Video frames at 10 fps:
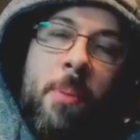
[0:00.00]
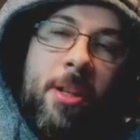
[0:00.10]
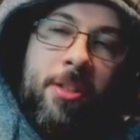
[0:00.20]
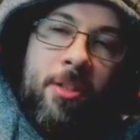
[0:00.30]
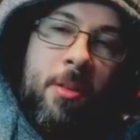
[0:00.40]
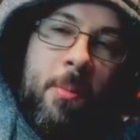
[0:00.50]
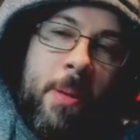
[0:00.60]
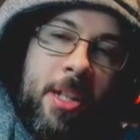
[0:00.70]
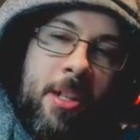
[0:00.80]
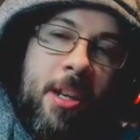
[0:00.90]
personal
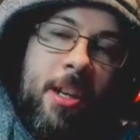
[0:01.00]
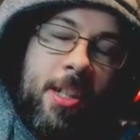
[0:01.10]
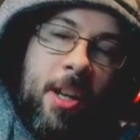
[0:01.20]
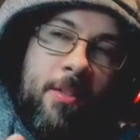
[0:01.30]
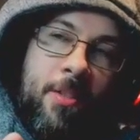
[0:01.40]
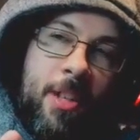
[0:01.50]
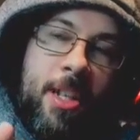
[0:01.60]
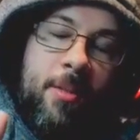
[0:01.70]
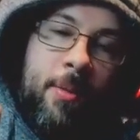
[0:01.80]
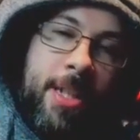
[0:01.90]
opinion, and hopefully, if we